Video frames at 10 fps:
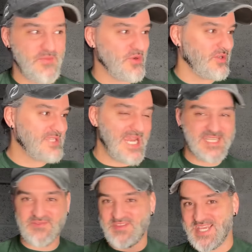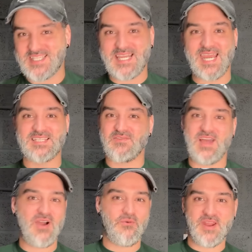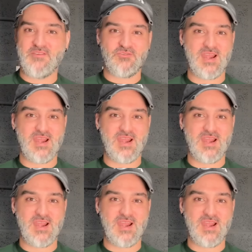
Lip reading: We've got days of this, days of that, whatever